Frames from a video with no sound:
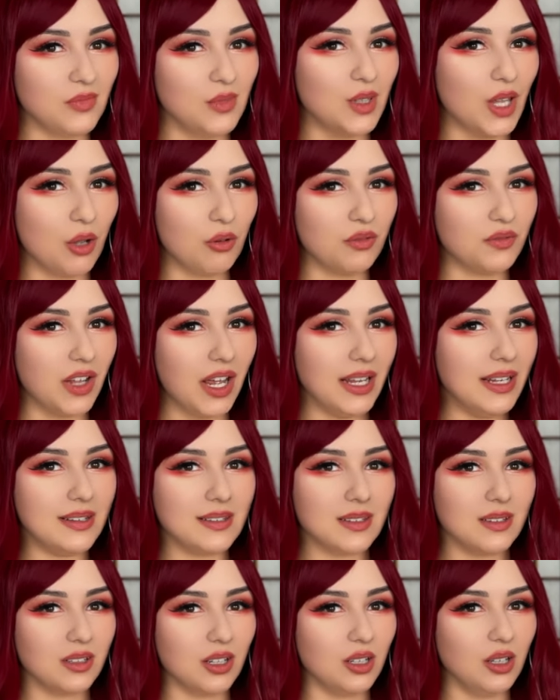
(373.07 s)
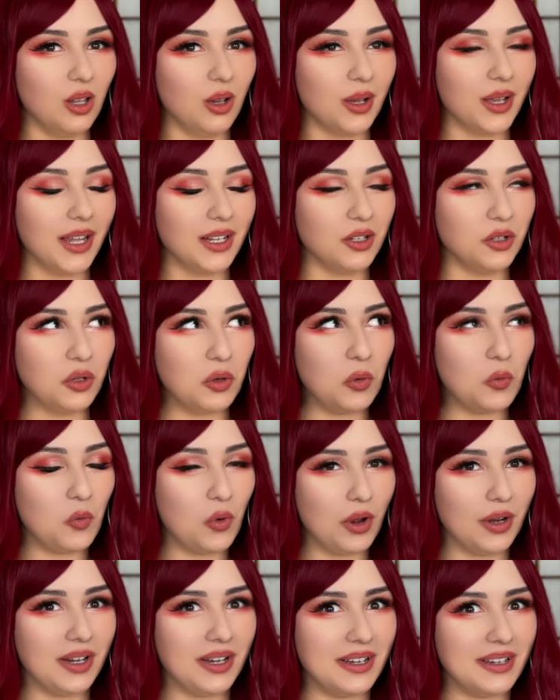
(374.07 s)
Now if that isn't a luck, I don't know
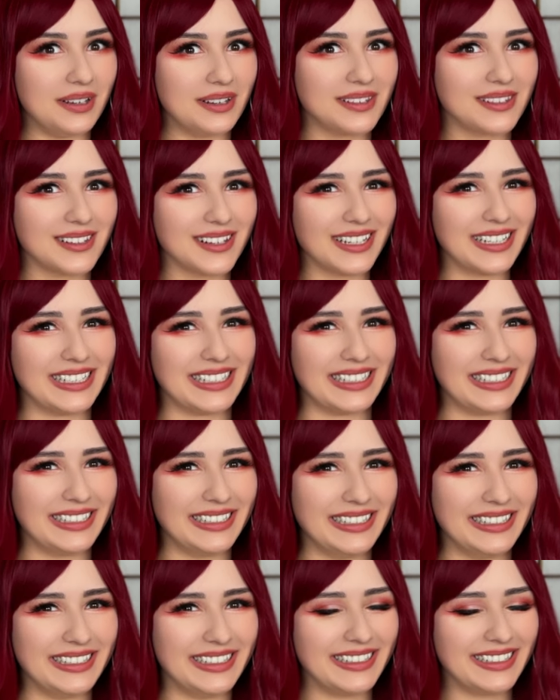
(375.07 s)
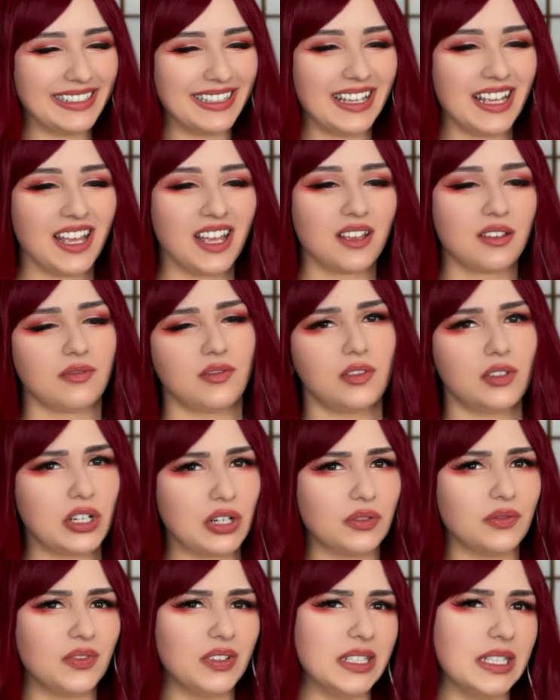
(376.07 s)
what is. Very
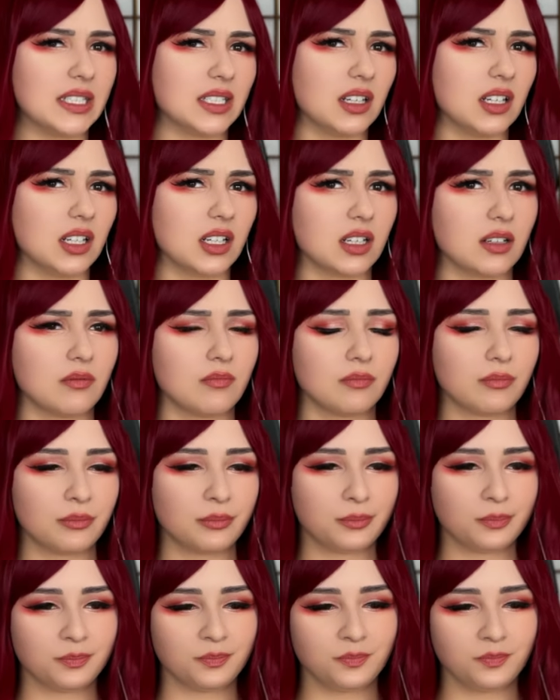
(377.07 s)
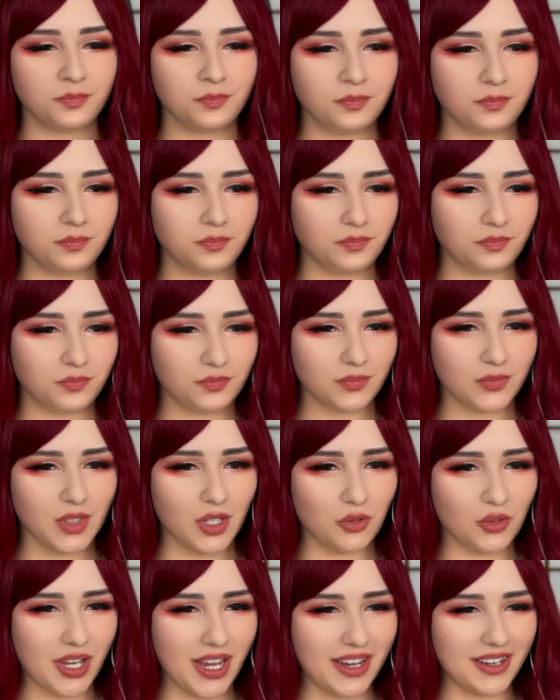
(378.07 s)
convenient luck.
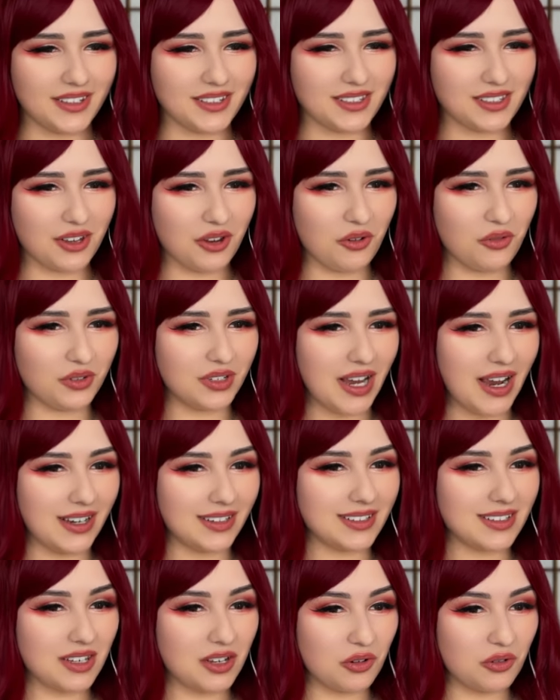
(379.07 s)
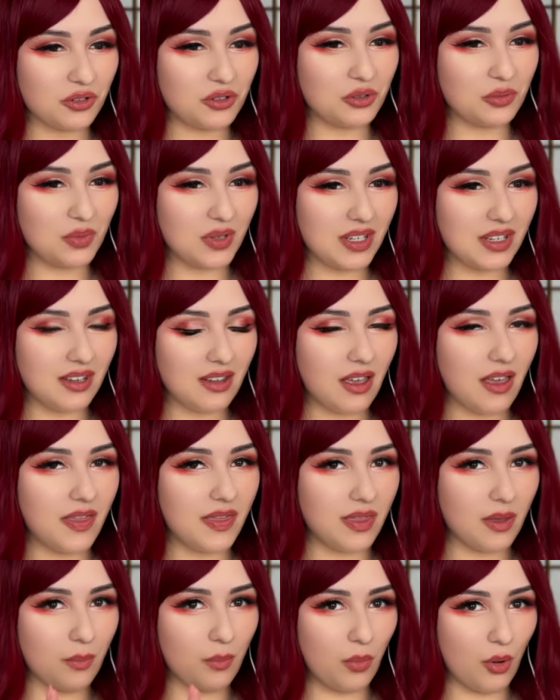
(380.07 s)
Okay, so that's got to be
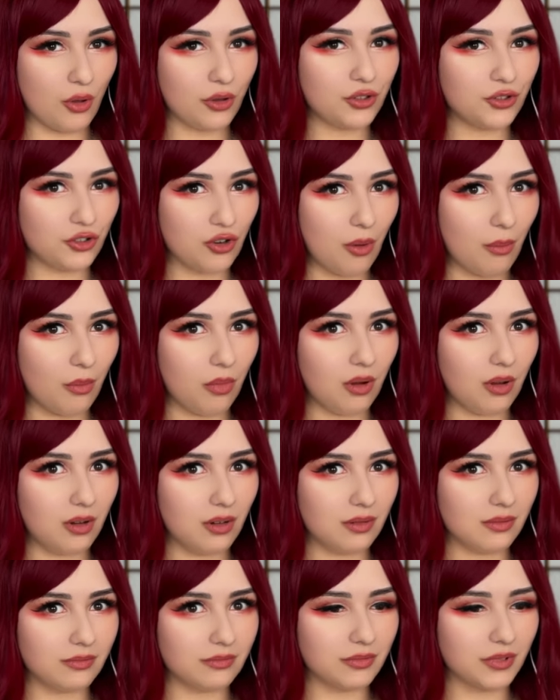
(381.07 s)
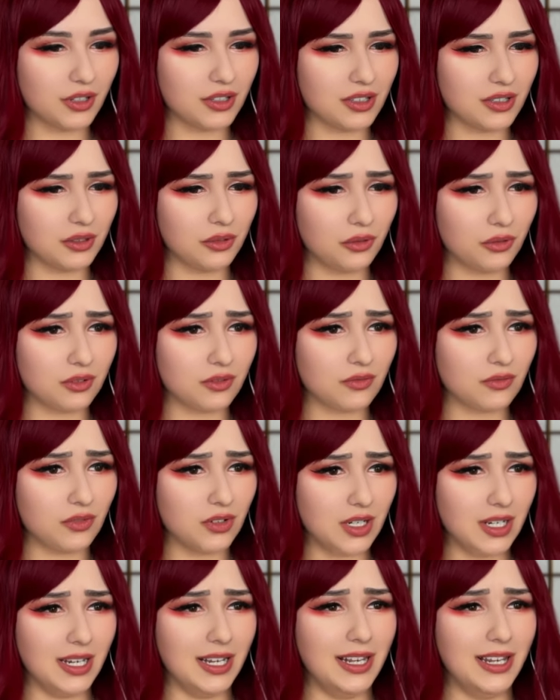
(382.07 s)
the boss jumper, because it looks
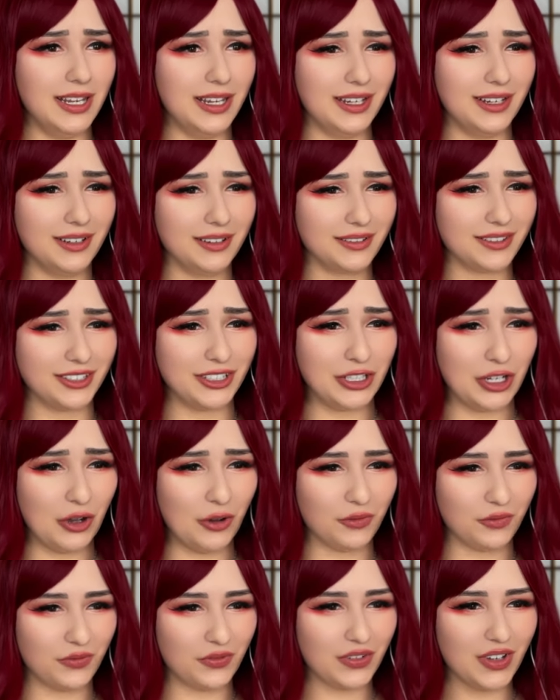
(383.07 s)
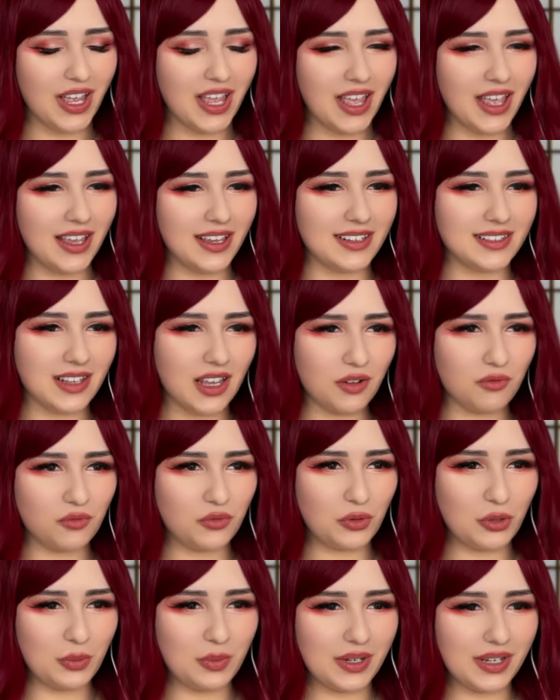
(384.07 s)
really tough. Is that a
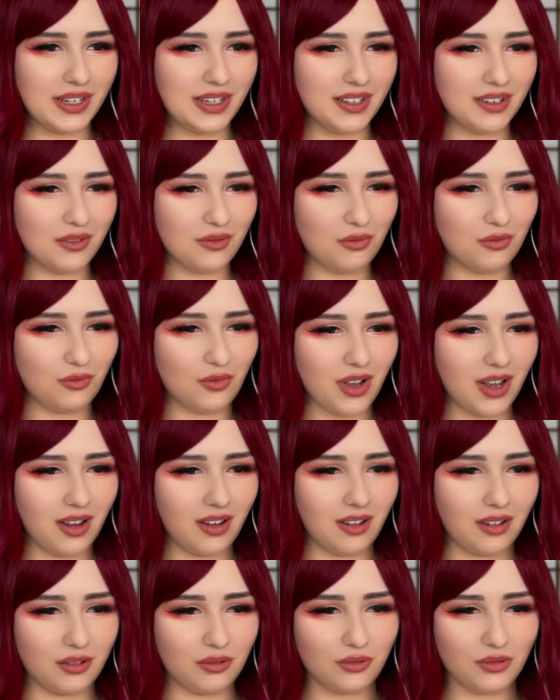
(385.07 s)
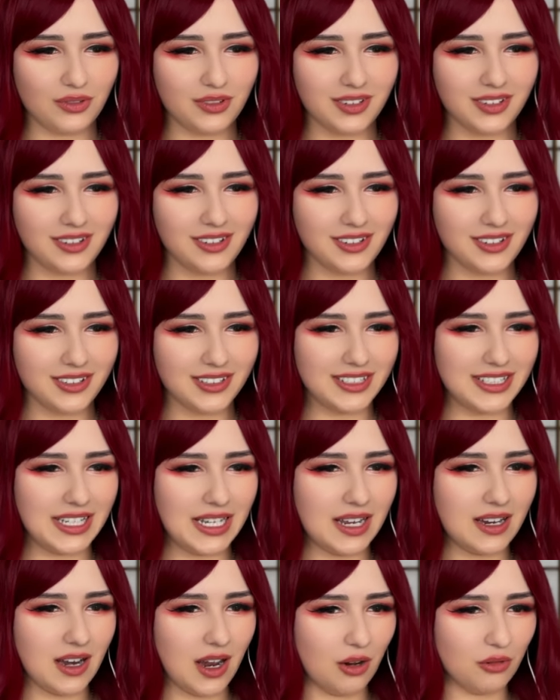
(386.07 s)
ruby? Wow.
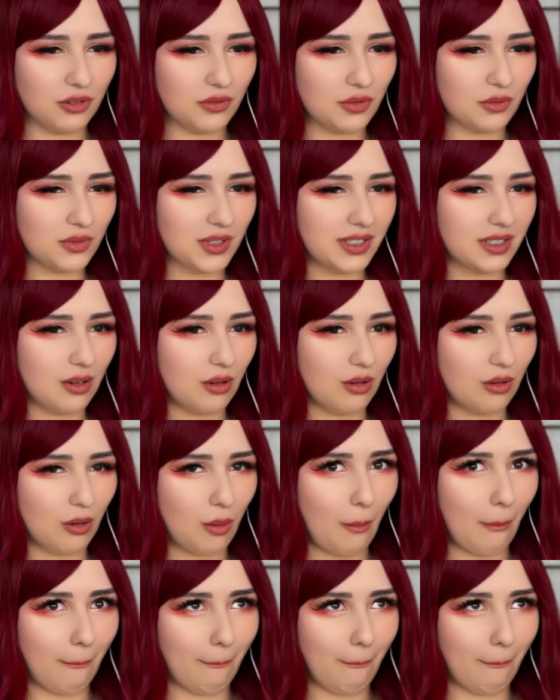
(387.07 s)
Dig it out from the door.